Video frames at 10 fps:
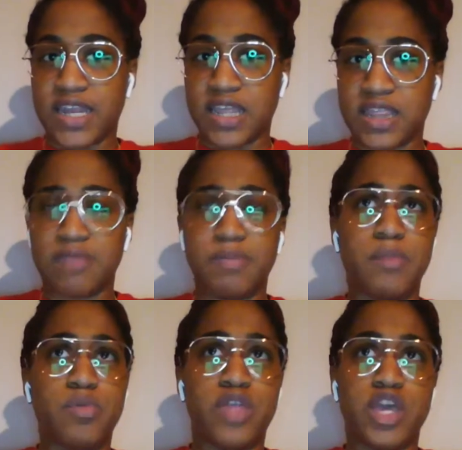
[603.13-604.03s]
in, the
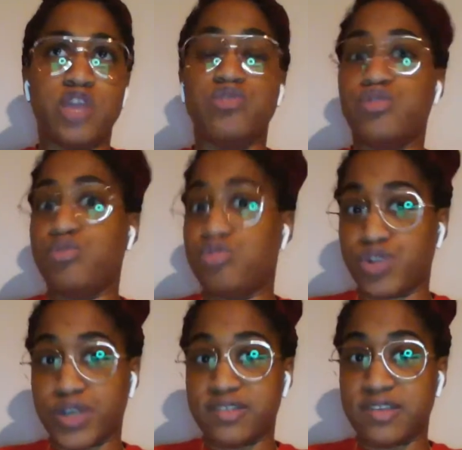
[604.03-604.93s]
people that you do
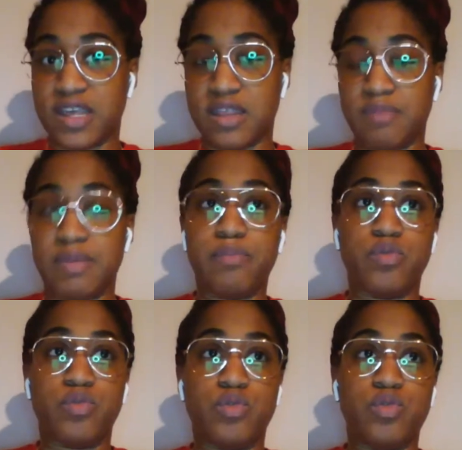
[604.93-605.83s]
trust in, the
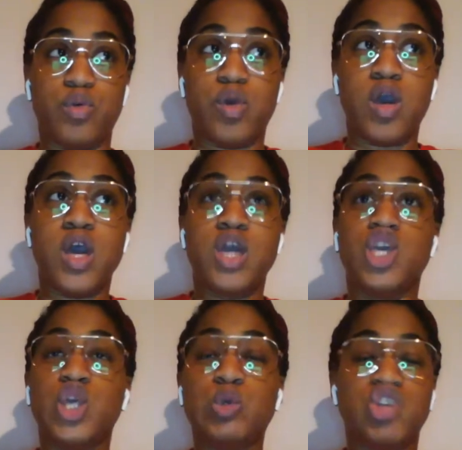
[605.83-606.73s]
people who
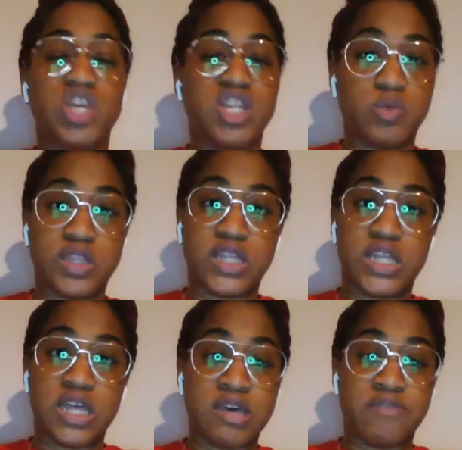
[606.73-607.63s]
you genuinely
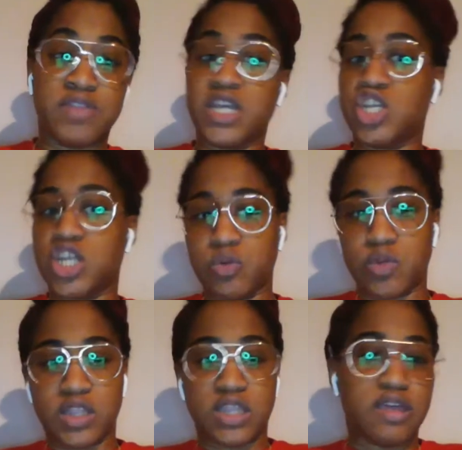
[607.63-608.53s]
love and they
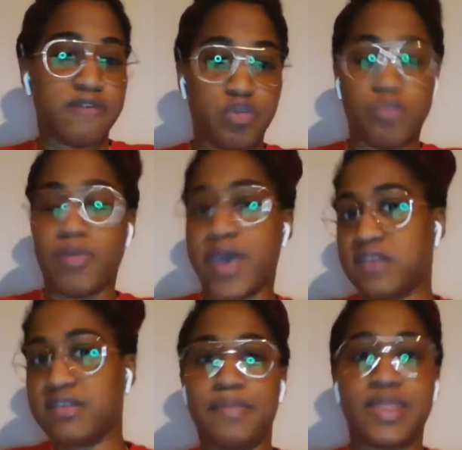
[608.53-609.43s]
genuinely love you back
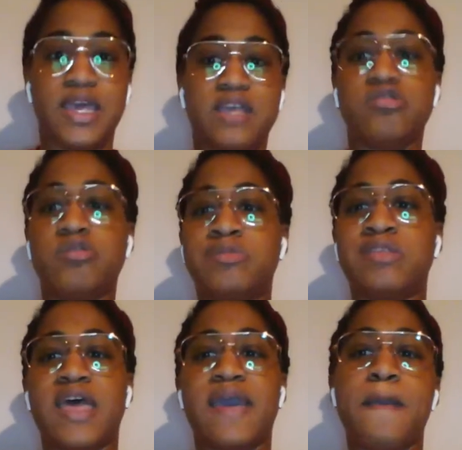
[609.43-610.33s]
type thing. So it's
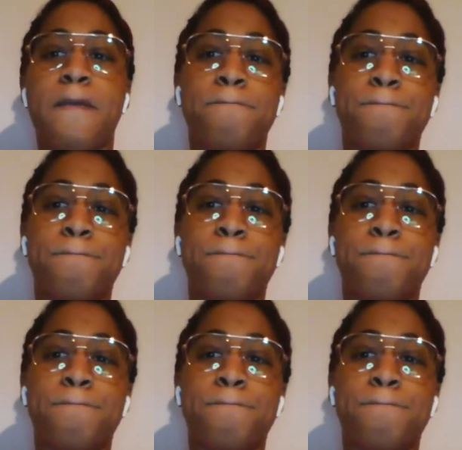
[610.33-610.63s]
like,